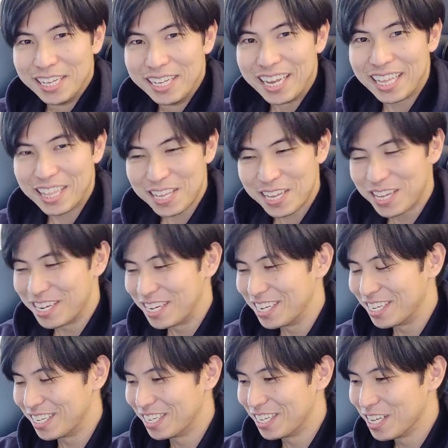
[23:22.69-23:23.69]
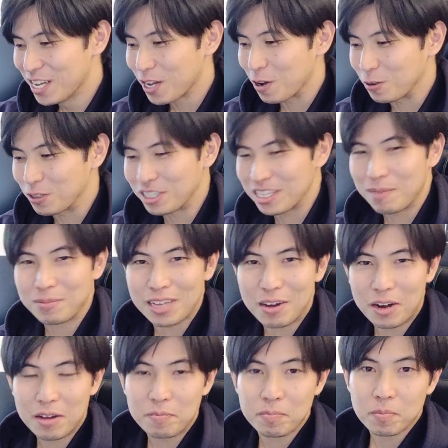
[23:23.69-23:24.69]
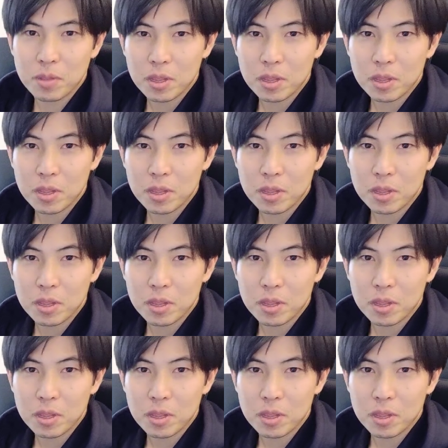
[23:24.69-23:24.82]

I think, go to same sauna.